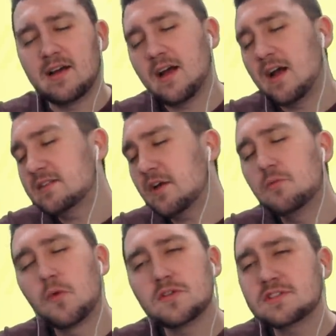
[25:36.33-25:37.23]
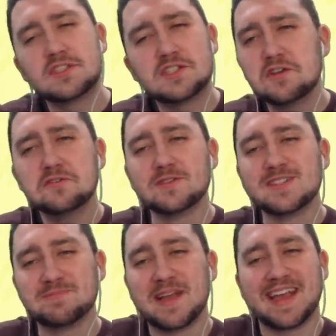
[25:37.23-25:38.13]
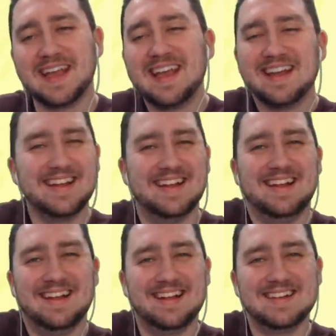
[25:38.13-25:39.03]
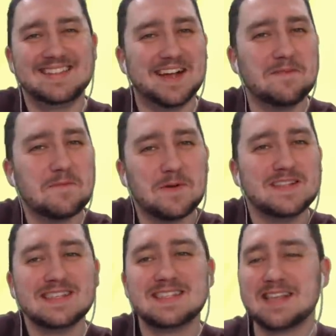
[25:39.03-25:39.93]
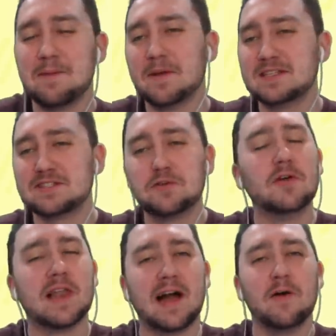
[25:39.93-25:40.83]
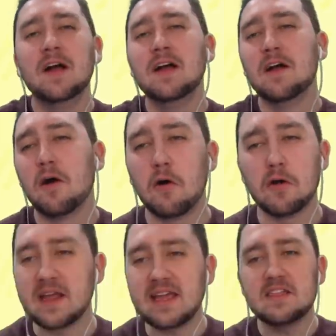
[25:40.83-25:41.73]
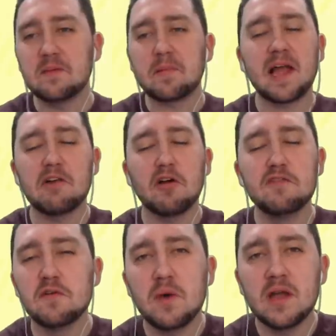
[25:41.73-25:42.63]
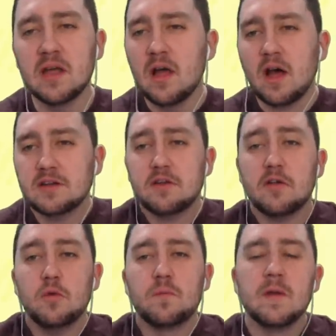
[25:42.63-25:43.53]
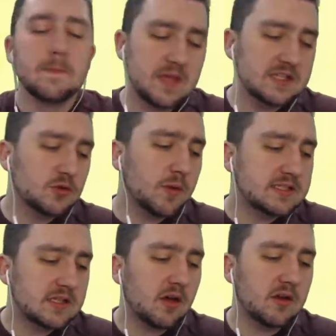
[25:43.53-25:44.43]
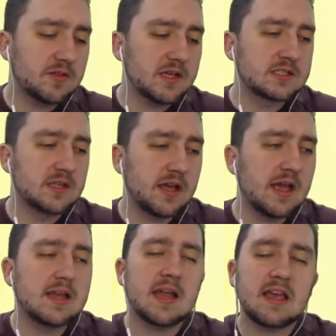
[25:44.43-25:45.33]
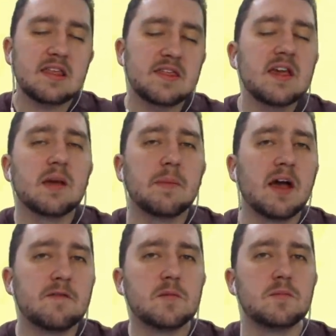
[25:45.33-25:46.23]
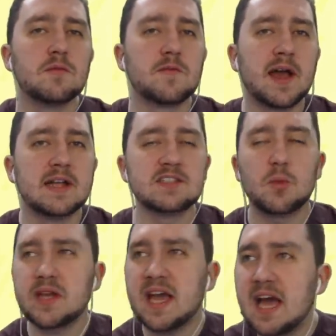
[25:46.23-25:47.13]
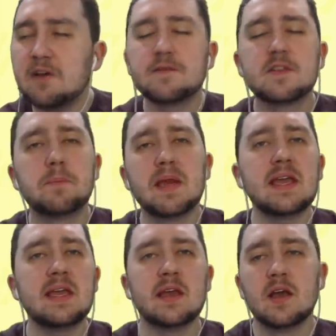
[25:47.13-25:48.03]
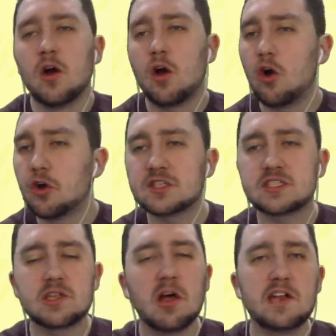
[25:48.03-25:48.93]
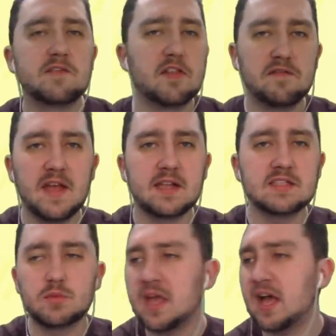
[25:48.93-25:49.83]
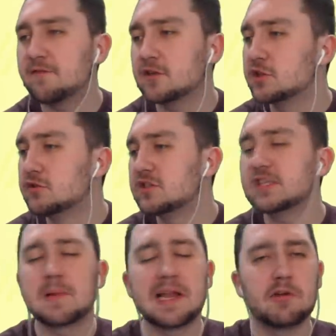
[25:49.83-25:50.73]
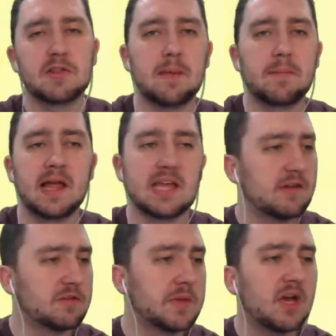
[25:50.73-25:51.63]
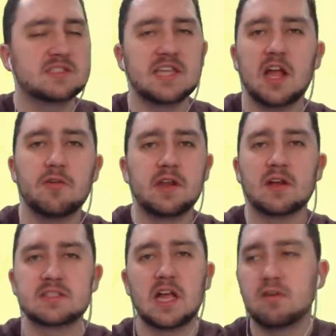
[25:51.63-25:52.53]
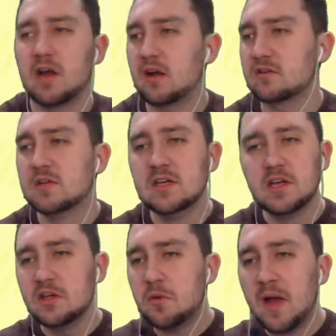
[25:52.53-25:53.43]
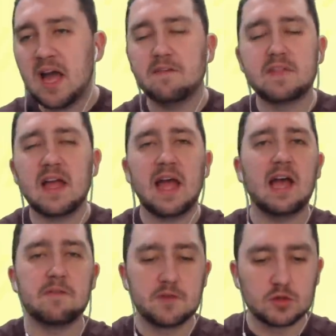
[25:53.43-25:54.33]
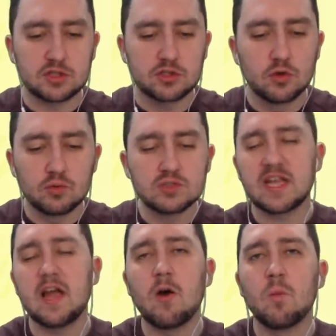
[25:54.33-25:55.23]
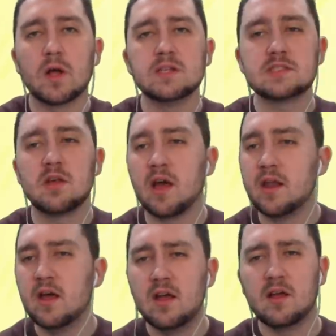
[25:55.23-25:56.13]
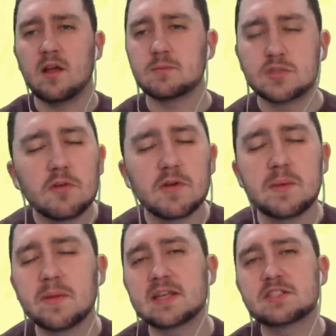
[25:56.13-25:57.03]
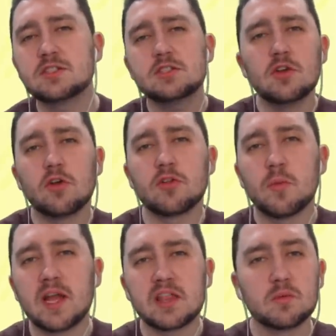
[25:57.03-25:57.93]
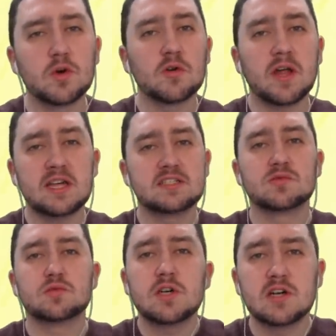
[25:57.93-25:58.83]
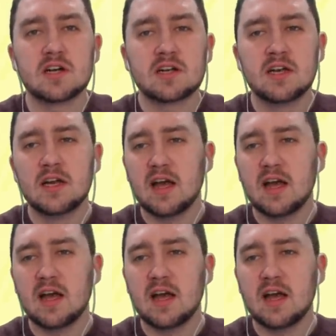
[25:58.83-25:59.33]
I don't want to choose, Mickey. I don't want to set my stall out on either player over one. I don't know. There's always kind of this innate thing about football fans that we have to be on a side of the fence. We have to choose this player or that player. You have to be Arteta in, Arteta out. You have to have your stall set on one side. I'm sorry, but that's just not the way the world has to work.